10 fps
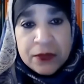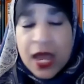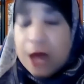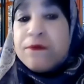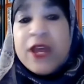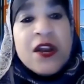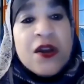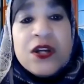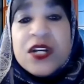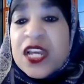
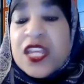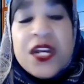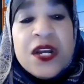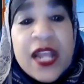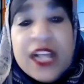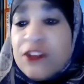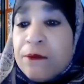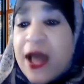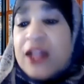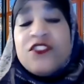America could care less
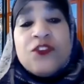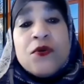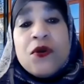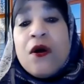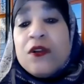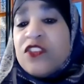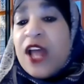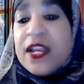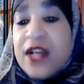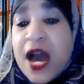about a so-called
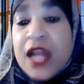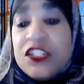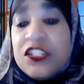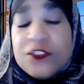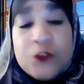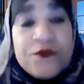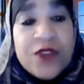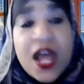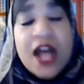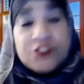psychologist or
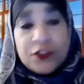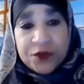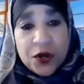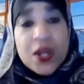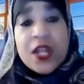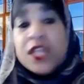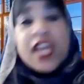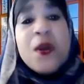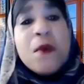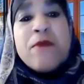philosopher.
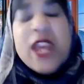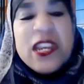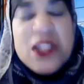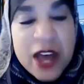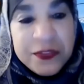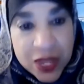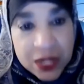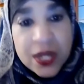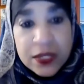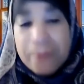They don't make
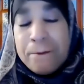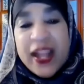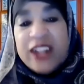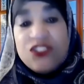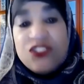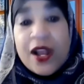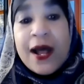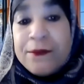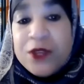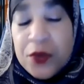nothing. The best
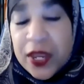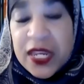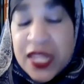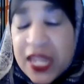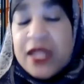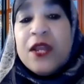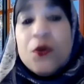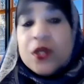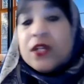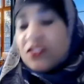job you can get
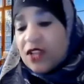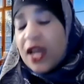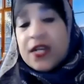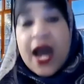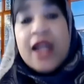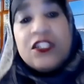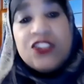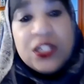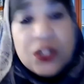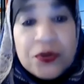with a
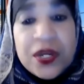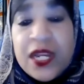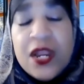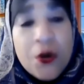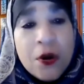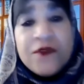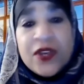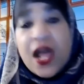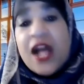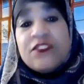psychology degree or a
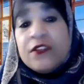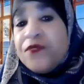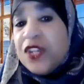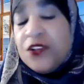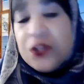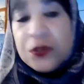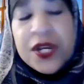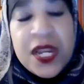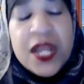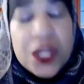philosophy
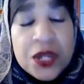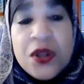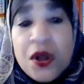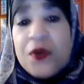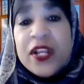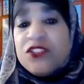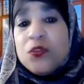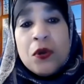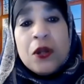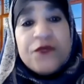degree, is to
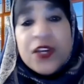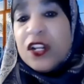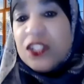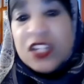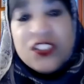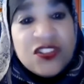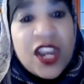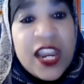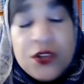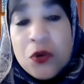work for the
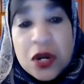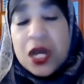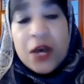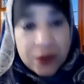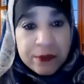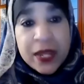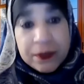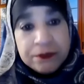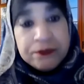state or government.